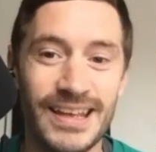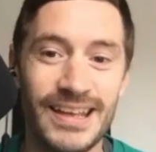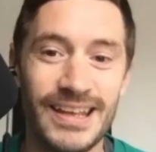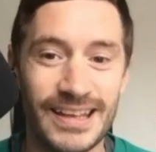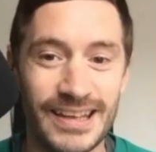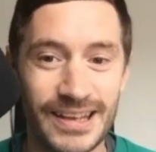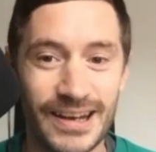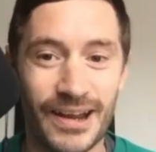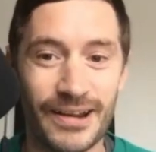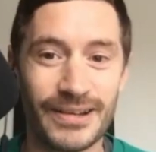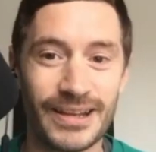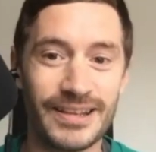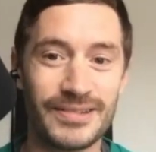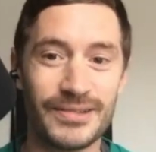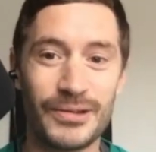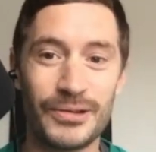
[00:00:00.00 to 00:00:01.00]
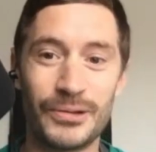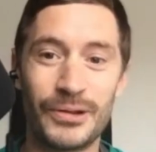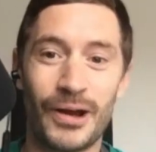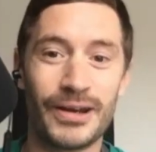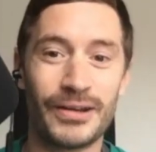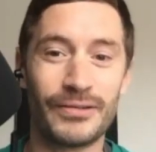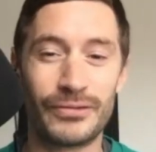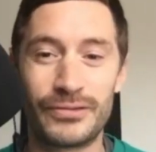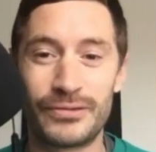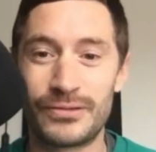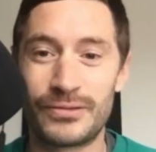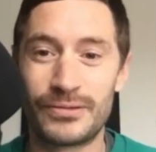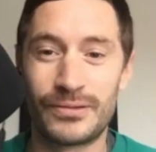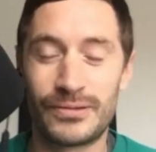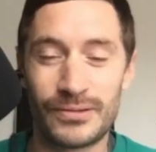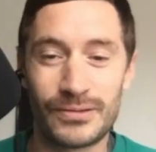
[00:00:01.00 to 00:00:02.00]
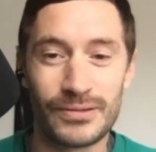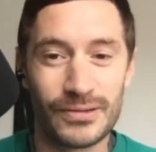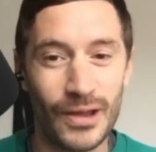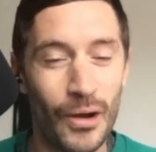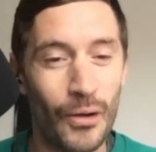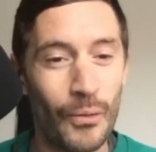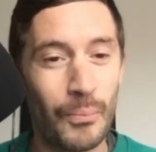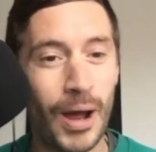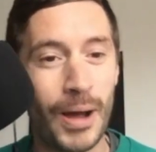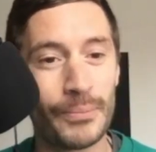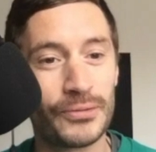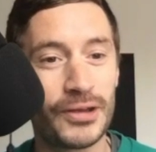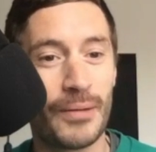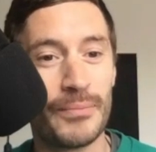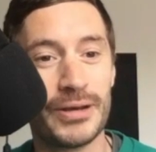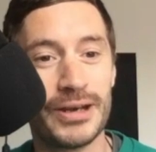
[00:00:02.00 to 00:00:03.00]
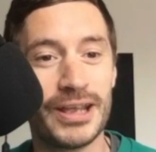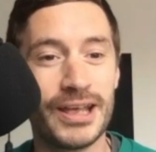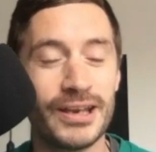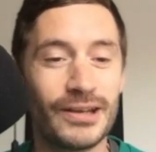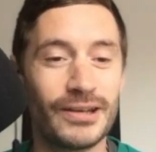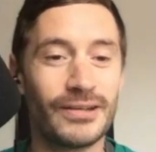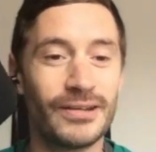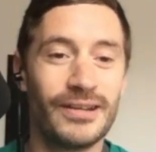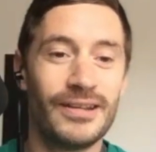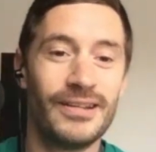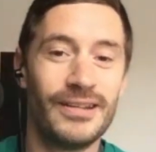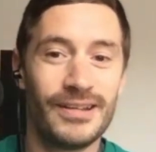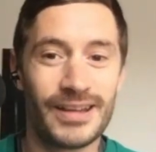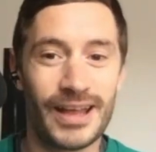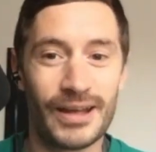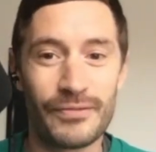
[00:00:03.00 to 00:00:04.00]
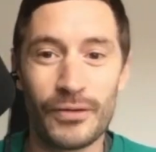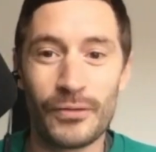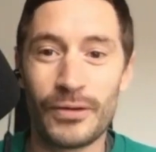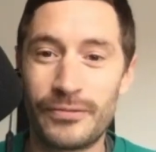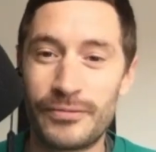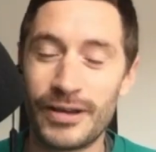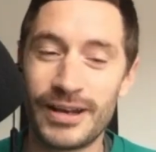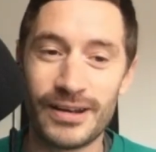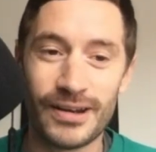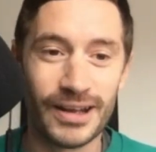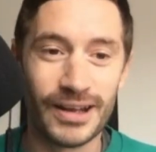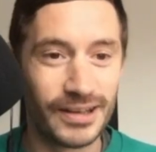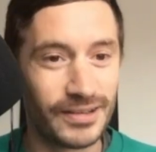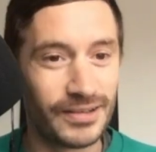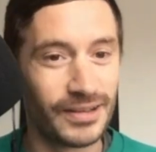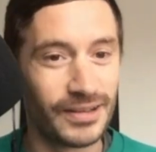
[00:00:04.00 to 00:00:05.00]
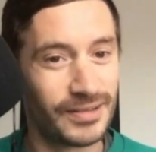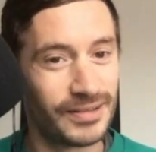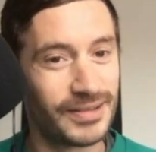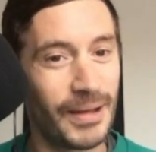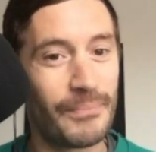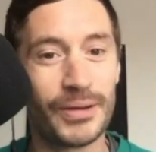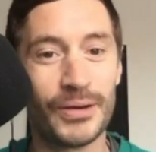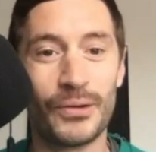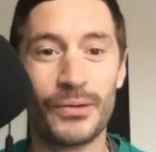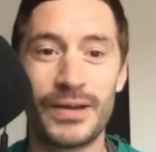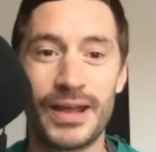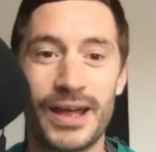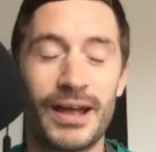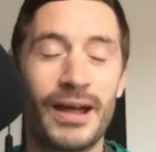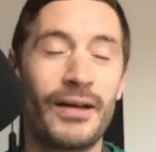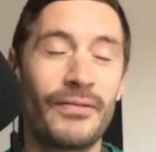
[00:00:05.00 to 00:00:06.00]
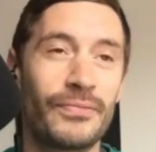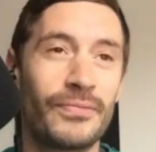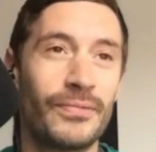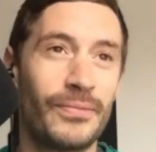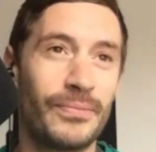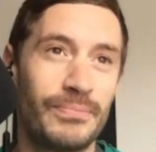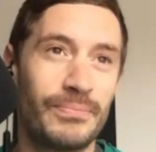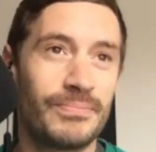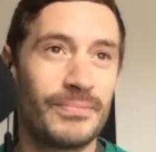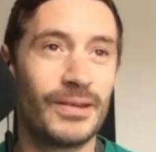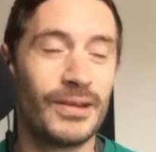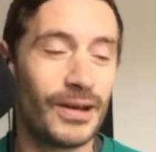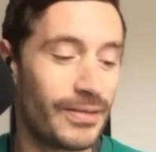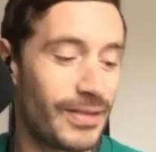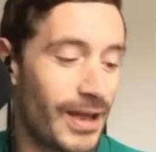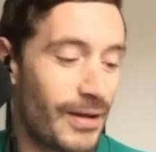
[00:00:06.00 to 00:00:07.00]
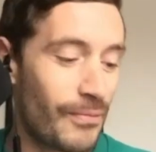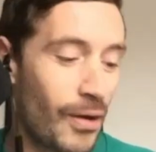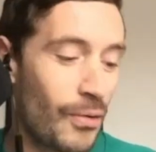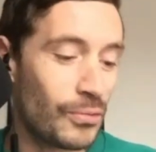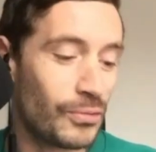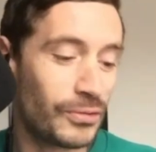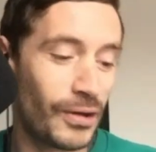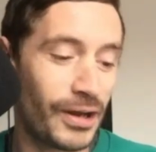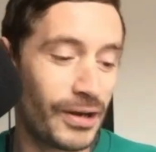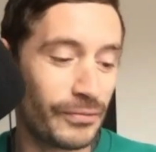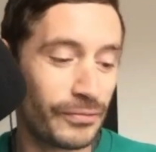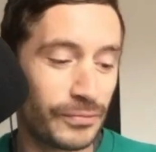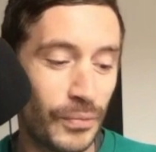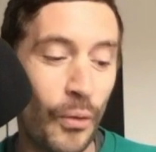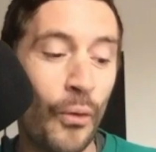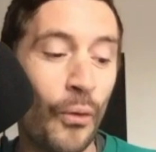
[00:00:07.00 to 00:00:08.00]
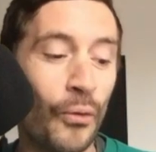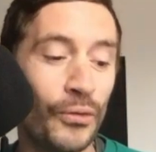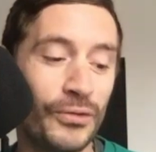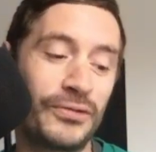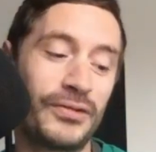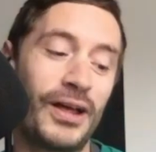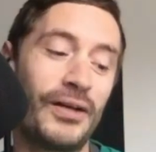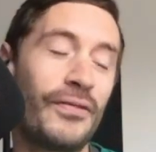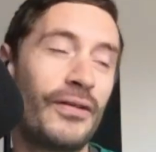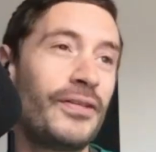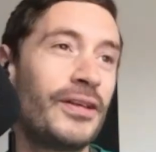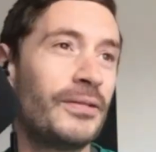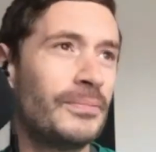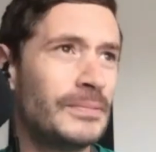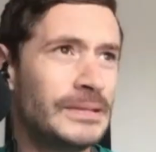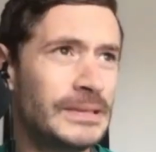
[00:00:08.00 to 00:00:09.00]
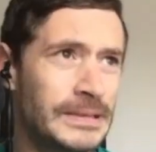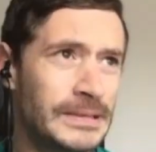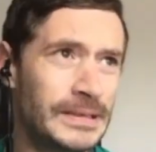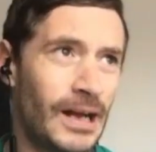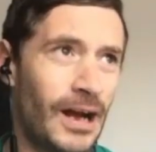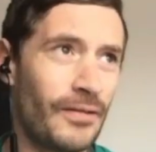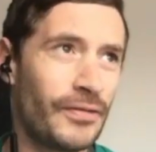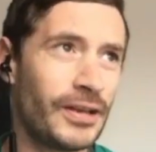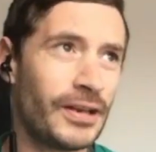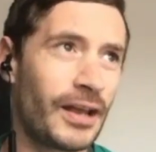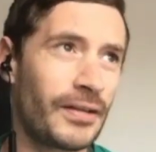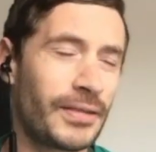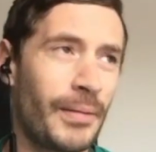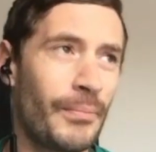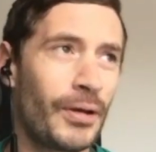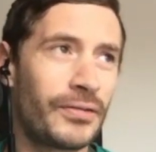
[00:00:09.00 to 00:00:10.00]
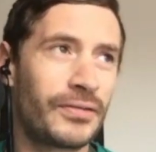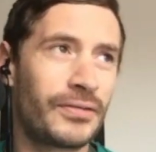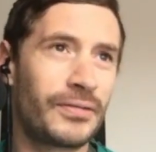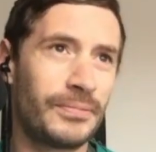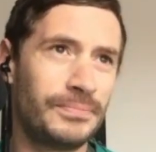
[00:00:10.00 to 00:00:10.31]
you know, these new kind of style pubs coming in, and they feeling like it's stamping on their, you know, their old kind of haunt and stuff. I think that must